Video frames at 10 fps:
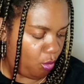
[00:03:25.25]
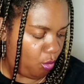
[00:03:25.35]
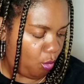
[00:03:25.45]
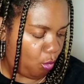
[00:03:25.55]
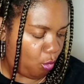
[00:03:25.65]

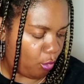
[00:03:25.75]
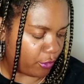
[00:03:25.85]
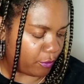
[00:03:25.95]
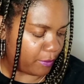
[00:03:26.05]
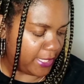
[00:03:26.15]

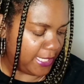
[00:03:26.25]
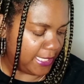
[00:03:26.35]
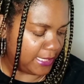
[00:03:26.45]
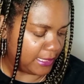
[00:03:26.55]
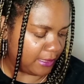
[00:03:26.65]

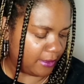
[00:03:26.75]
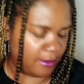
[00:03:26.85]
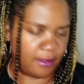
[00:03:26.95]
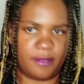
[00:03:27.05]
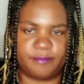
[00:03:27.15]
ordering
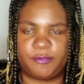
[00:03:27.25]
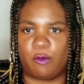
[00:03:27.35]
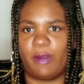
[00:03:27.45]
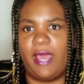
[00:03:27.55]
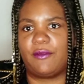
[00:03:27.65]

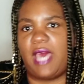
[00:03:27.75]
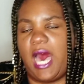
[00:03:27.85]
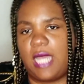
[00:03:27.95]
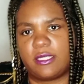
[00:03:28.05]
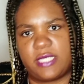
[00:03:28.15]
around the
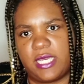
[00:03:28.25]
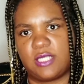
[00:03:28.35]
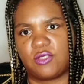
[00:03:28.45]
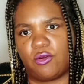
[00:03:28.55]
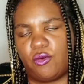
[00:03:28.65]
holidays.
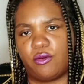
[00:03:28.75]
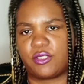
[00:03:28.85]
So of course,